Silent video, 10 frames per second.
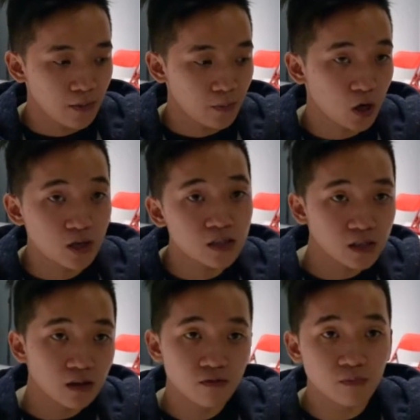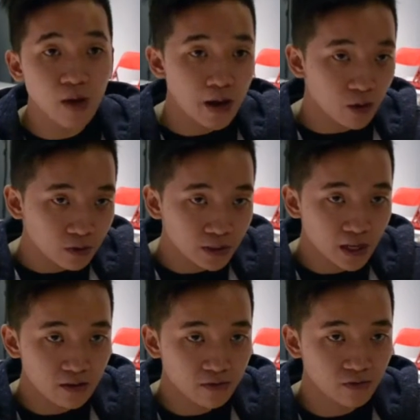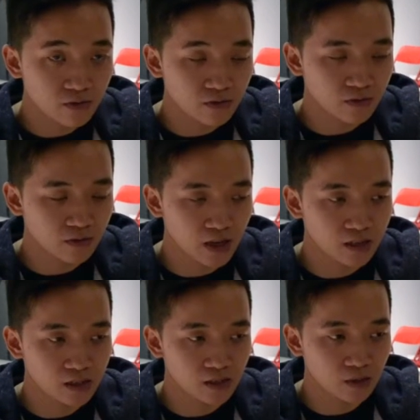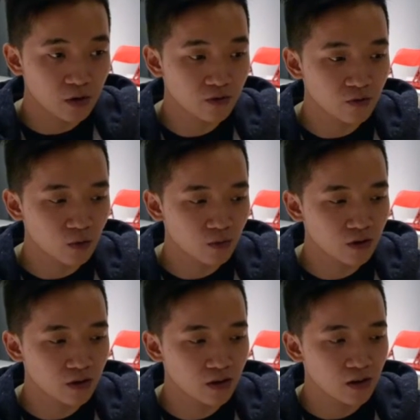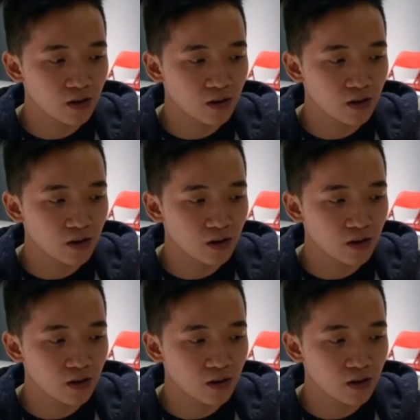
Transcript: parts of my own life as a performer,